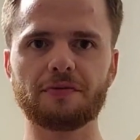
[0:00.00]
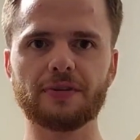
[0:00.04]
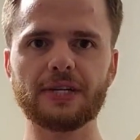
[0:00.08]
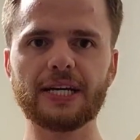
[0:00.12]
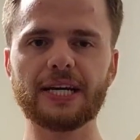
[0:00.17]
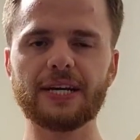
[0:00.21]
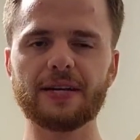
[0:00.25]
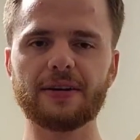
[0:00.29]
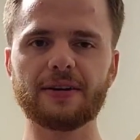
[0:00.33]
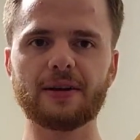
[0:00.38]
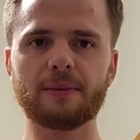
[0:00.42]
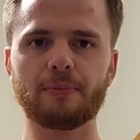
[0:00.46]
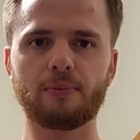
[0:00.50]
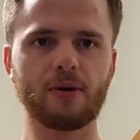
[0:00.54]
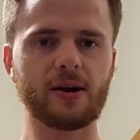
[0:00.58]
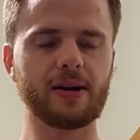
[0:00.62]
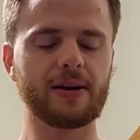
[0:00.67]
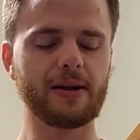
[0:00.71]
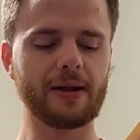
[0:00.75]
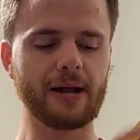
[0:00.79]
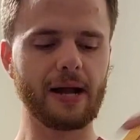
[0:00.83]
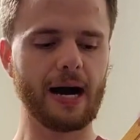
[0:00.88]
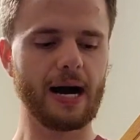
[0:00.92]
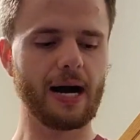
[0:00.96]
needing to
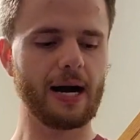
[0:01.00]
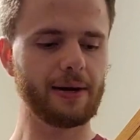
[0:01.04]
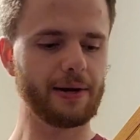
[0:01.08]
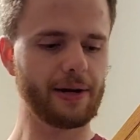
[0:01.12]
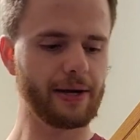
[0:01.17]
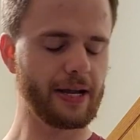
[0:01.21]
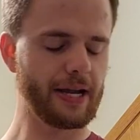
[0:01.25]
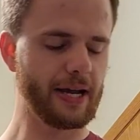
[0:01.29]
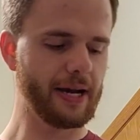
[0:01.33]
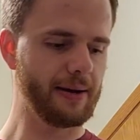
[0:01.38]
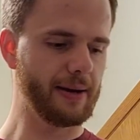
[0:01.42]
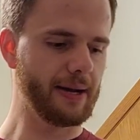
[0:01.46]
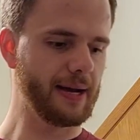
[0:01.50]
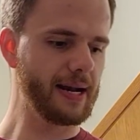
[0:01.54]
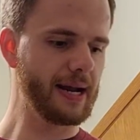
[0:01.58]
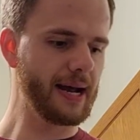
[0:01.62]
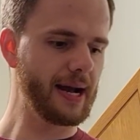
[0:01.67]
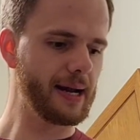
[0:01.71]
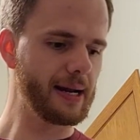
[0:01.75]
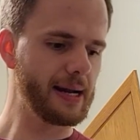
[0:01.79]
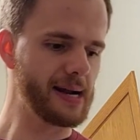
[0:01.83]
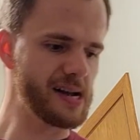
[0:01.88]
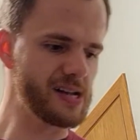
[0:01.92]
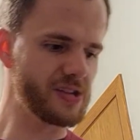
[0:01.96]
pray to God again.
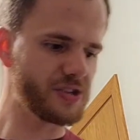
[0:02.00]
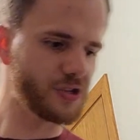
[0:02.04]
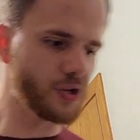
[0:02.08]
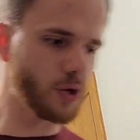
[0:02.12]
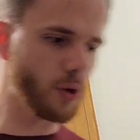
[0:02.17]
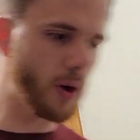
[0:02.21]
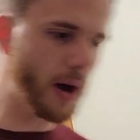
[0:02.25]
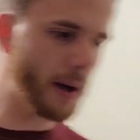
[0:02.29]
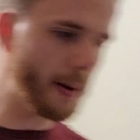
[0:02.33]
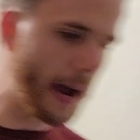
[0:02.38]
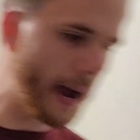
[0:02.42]
And so